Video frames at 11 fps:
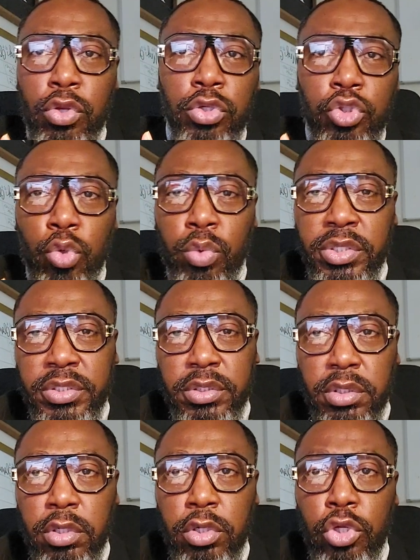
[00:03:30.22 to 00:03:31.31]
towards,
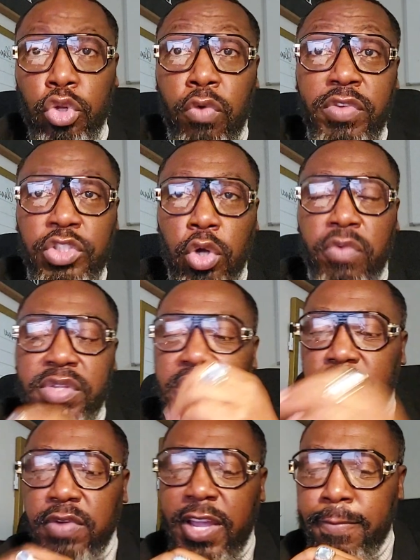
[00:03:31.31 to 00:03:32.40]
resolving
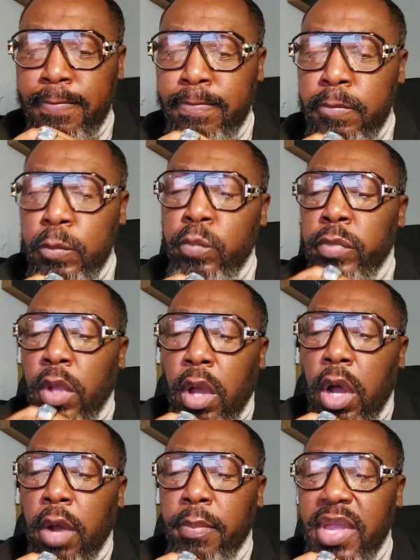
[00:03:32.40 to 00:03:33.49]
this, right?
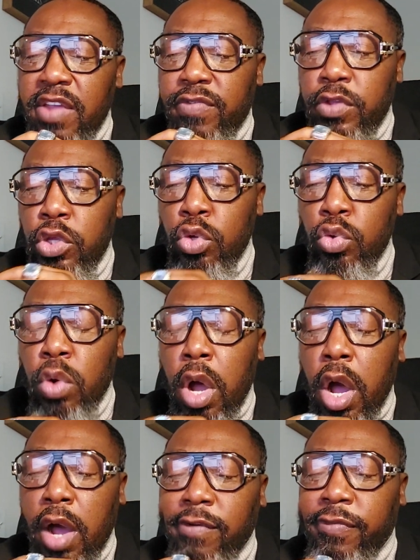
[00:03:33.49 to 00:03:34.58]
If you
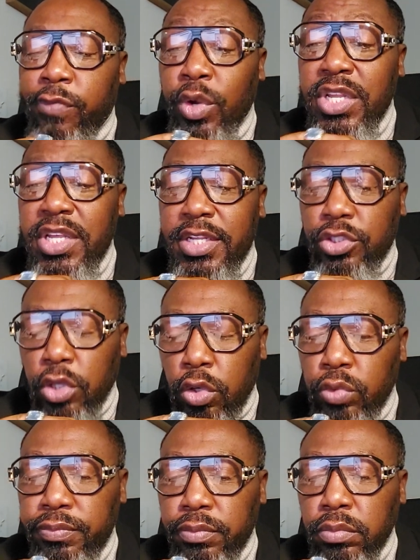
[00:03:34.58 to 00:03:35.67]
are 40 years
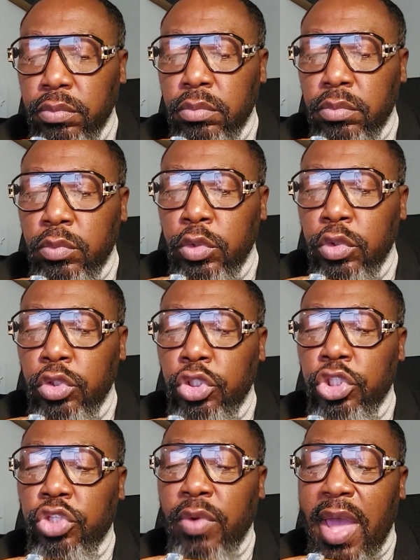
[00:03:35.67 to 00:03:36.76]
old, you
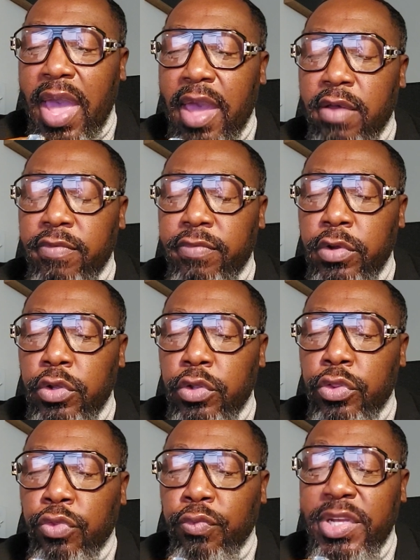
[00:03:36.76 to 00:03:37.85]
should have
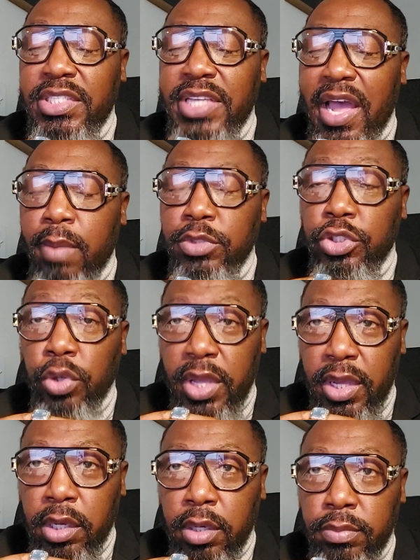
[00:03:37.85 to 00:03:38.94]
3 times your
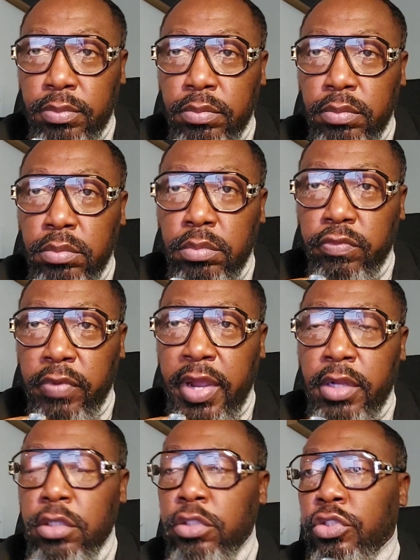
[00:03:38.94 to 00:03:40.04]
income,
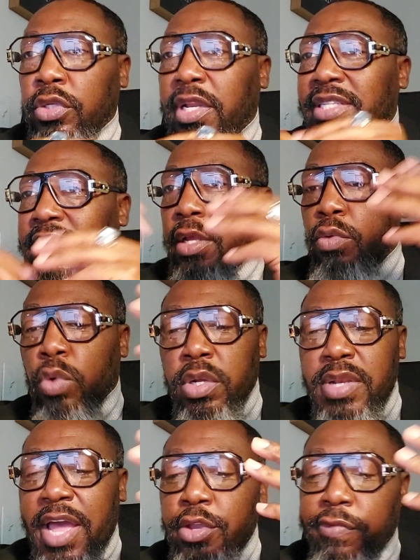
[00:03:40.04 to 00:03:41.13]
right? So let's say, well,
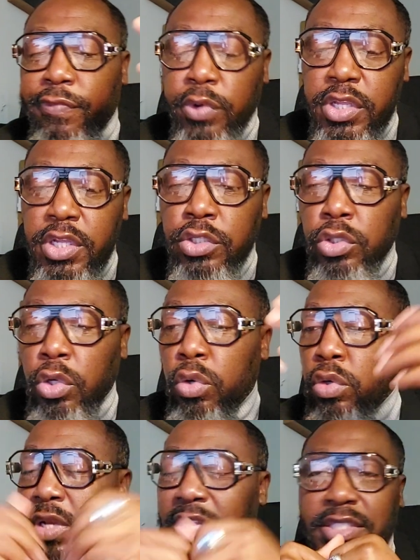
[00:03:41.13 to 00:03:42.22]
now you're 40 years
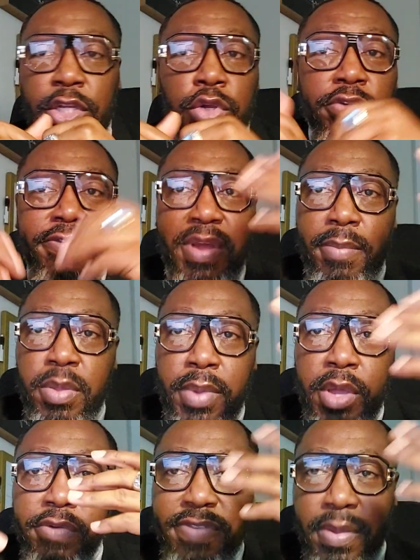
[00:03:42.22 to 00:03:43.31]
old. Let's say you're a family
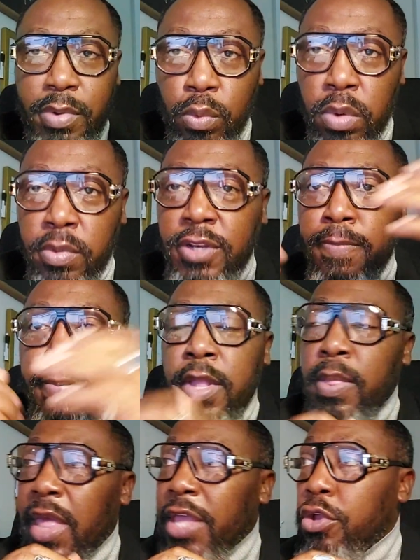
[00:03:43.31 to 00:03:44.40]
man or family woman,
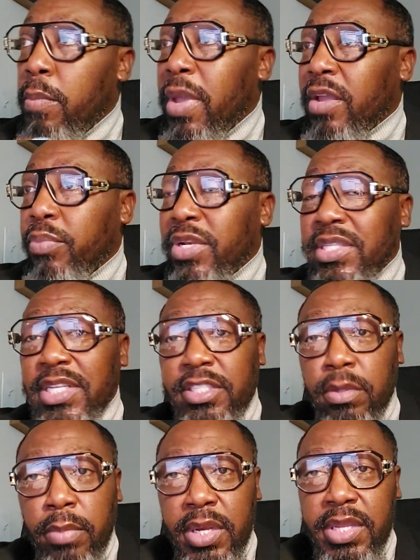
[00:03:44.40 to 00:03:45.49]
and you're making pretty
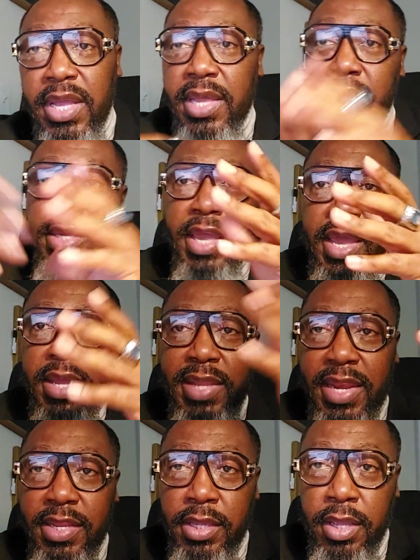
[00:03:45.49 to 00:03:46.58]
decent money, 80K,
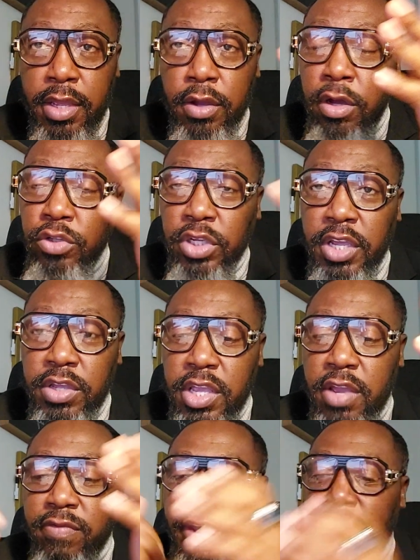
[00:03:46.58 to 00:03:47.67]
90K, 100K a
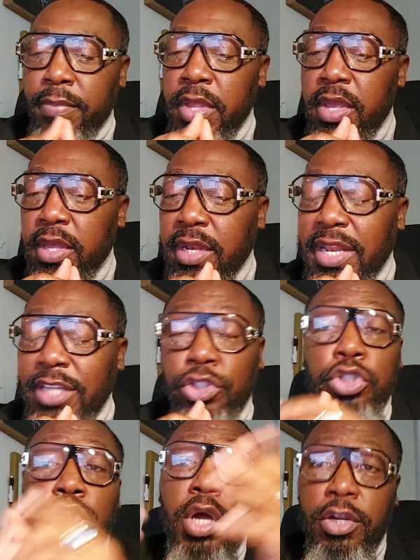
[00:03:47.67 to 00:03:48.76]
year, right? Let's just
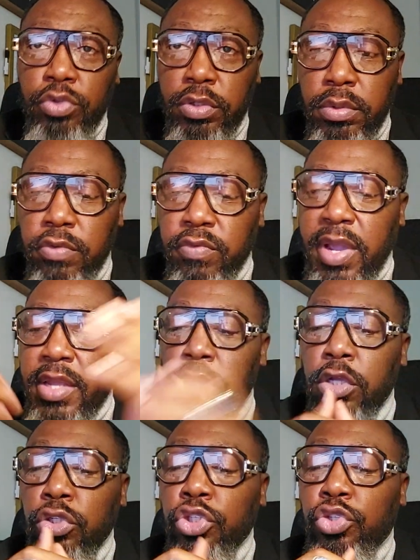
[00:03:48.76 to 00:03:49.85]
use 100, right?
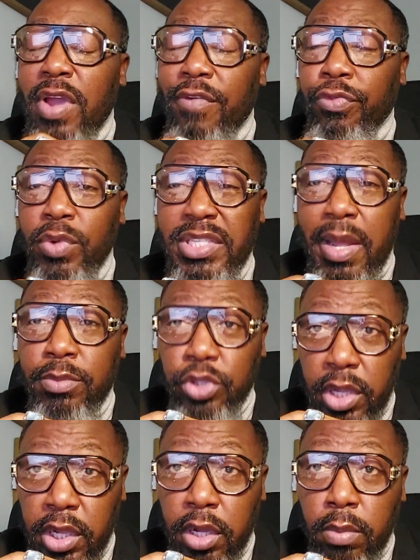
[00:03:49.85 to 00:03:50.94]
You should have 3 times your
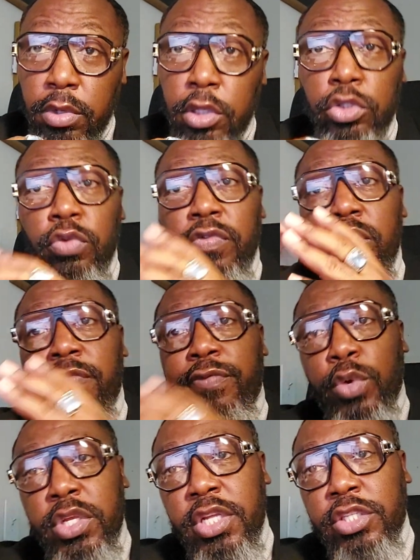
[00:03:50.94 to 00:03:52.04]
income. So if you're
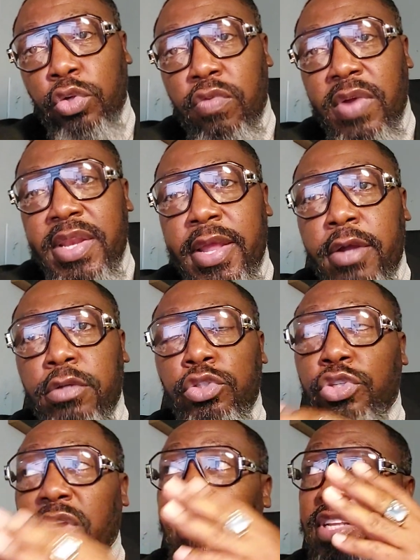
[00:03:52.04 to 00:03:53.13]
40 years old right now, you
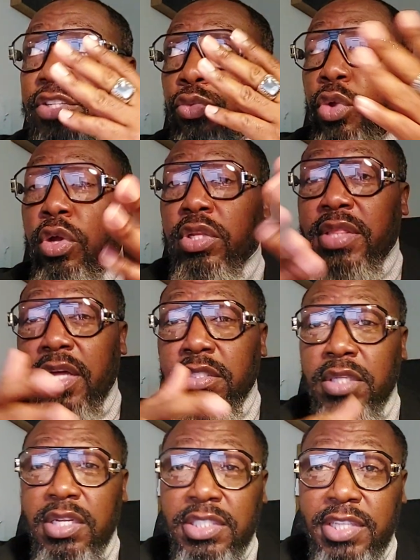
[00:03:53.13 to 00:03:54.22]
should have at least
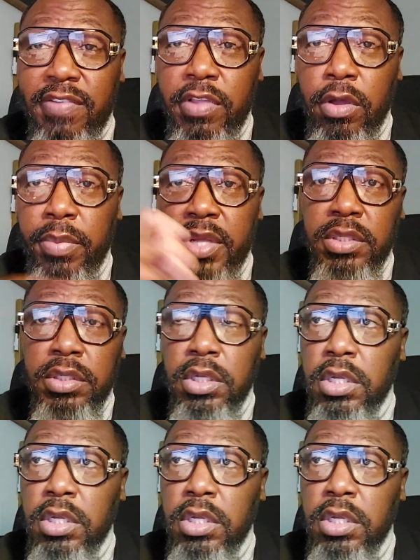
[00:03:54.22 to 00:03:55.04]
$300,000 saved up in